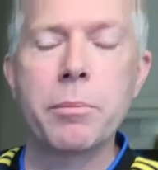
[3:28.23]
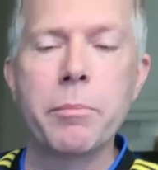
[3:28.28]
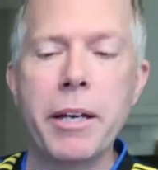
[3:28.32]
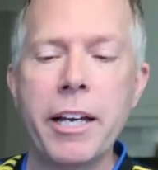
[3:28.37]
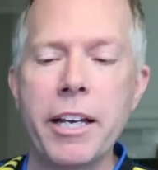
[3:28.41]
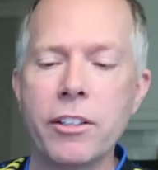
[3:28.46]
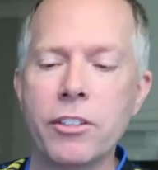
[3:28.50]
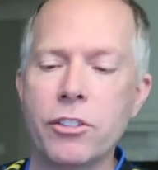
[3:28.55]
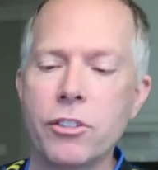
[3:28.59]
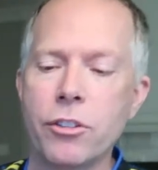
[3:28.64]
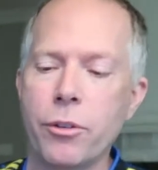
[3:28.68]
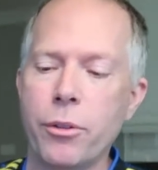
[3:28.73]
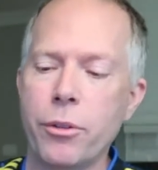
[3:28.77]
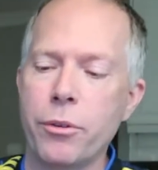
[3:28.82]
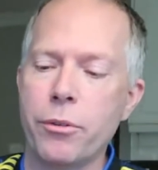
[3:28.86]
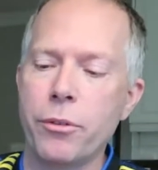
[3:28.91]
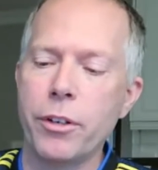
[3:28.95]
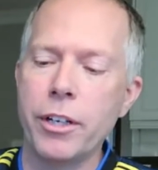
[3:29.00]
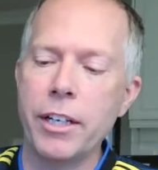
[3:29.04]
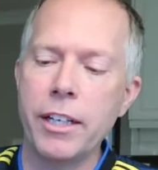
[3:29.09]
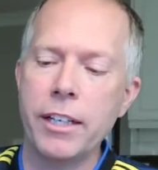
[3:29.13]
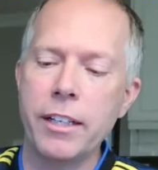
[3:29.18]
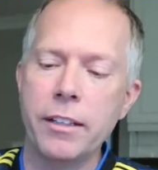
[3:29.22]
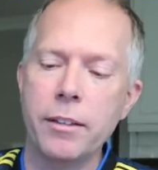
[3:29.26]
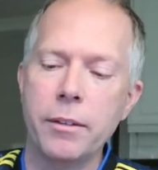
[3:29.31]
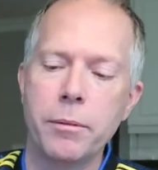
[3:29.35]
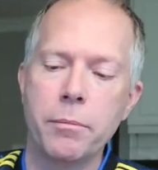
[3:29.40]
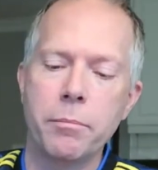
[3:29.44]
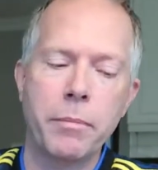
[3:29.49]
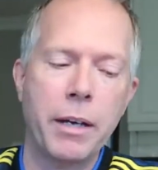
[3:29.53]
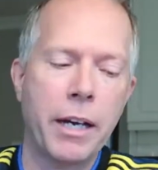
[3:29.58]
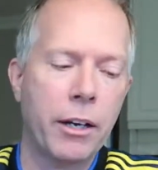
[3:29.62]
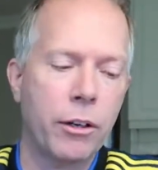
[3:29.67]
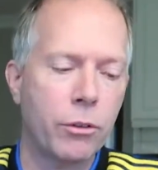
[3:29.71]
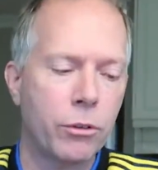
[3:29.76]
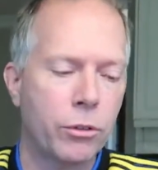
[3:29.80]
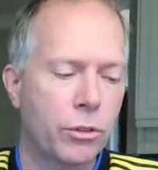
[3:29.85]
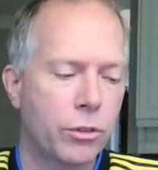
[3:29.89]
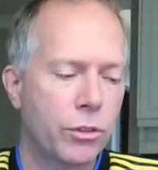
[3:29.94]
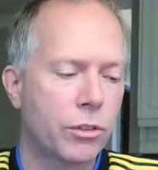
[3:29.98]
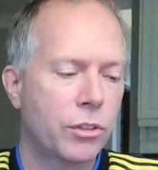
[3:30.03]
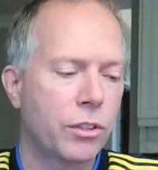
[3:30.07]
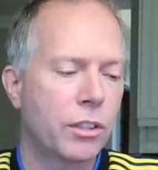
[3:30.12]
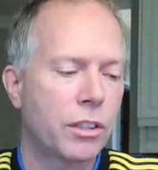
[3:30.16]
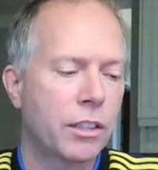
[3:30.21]
Master 3 mouse
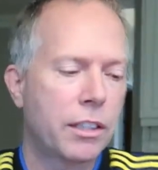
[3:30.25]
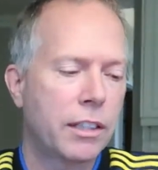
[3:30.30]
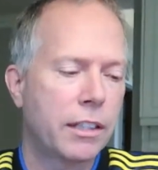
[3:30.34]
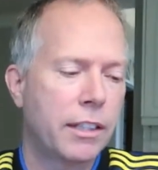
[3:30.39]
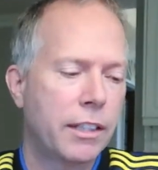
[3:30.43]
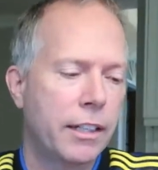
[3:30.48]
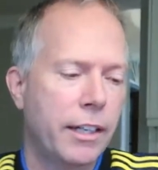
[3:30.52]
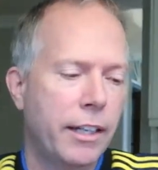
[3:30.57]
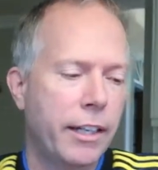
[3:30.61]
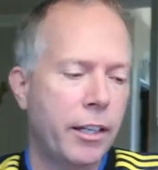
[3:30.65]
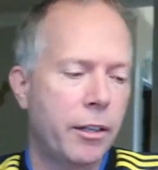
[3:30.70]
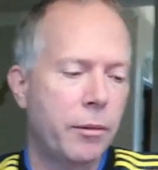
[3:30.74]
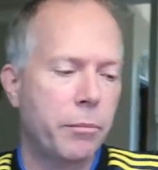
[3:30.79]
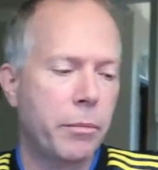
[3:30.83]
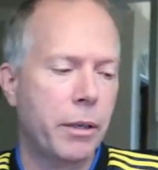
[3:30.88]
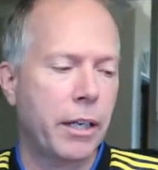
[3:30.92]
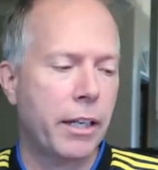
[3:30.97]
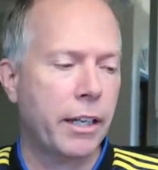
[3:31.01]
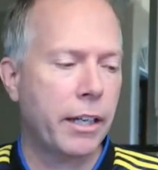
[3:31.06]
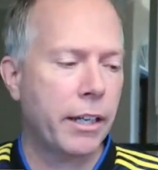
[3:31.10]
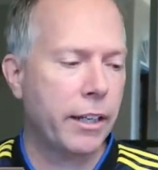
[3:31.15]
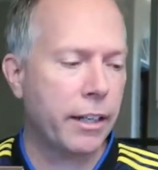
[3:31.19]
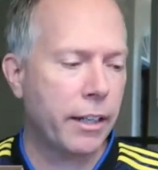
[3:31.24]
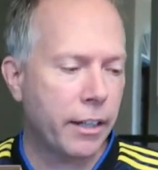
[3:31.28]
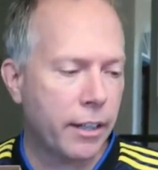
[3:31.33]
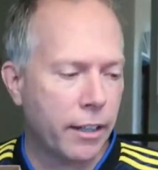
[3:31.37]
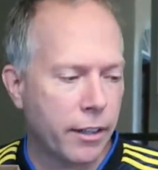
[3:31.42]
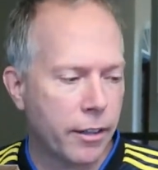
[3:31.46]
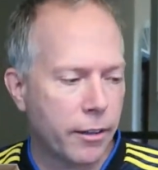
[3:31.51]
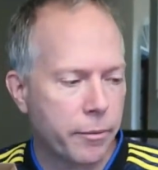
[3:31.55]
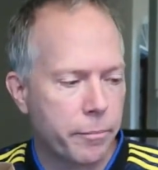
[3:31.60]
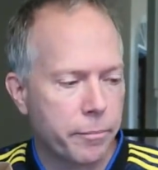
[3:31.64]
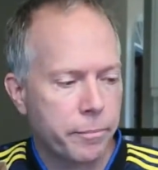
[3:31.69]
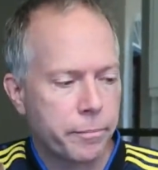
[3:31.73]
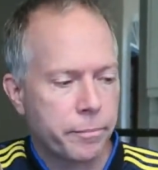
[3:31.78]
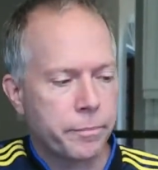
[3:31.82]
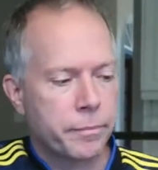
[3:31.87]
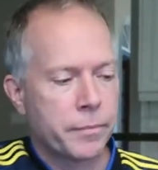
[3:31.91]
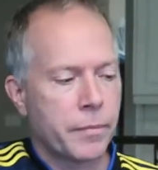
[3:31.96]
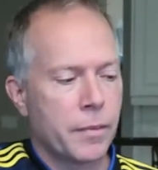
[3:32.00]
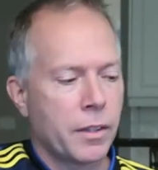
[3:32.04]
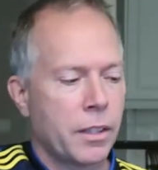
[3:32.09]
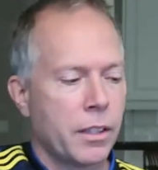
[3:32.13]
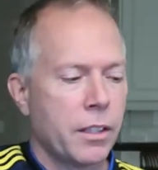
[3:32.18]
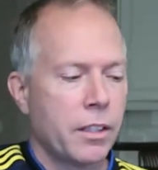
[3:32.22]
and my
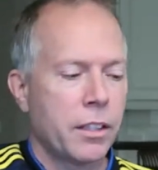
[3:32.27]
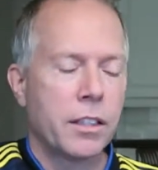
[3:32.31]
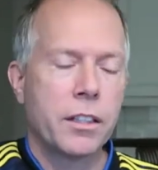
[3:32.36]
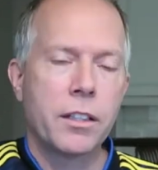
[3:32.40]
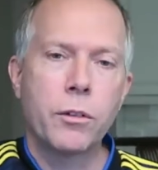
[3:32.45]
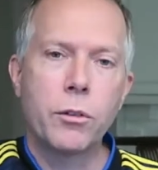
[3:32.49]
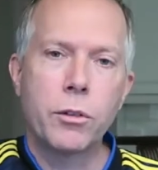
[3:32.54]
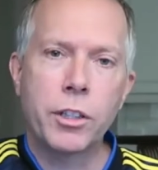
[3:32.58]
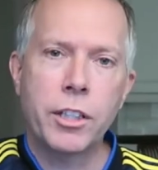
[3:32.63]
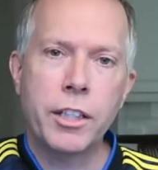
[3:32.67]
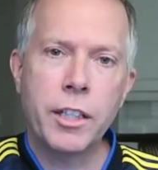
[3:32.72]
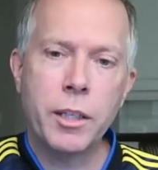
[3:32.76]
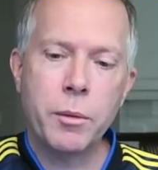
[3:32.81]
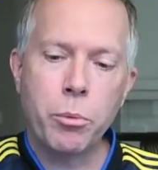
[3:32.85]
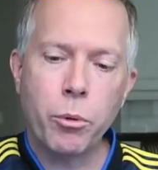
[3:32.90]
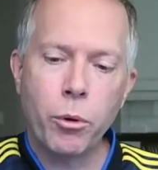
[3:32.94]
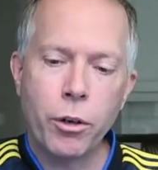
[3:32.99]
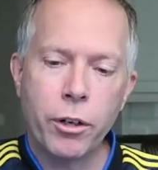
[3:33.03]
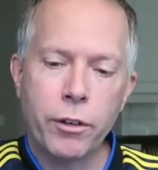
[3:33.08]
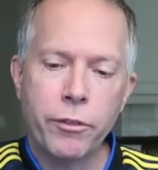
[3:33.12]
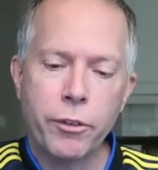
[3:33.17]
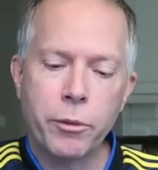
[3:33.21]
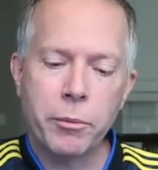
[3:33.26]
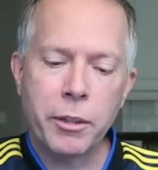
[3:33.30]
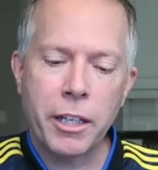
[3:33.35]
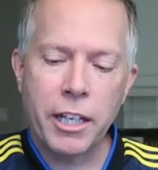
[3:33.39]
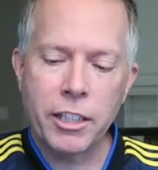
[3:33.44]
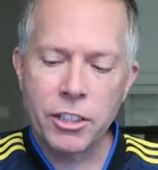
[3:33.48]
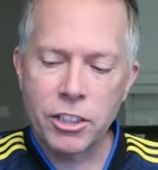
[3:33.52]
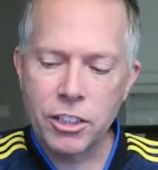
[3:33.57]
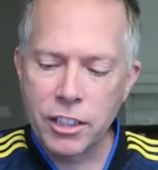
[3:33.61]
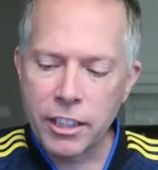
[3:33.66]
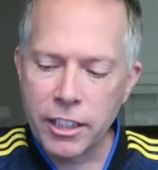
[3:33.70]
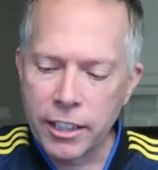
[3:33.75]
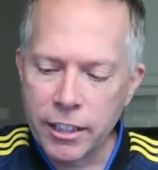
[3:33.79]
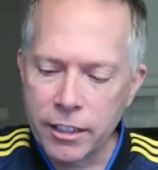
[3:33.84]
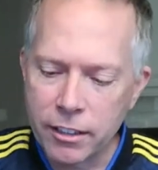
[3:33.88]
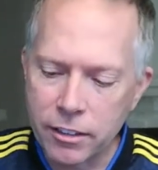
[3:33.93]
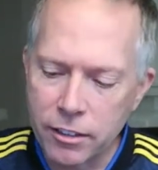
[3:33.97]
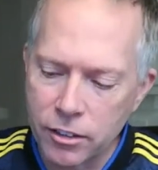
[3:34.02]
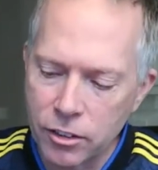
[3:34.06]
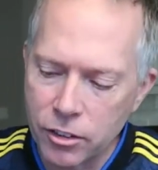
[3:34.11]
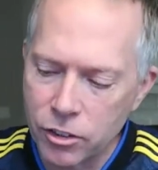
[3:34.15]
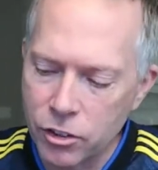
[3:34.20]
keyboard from Logitech.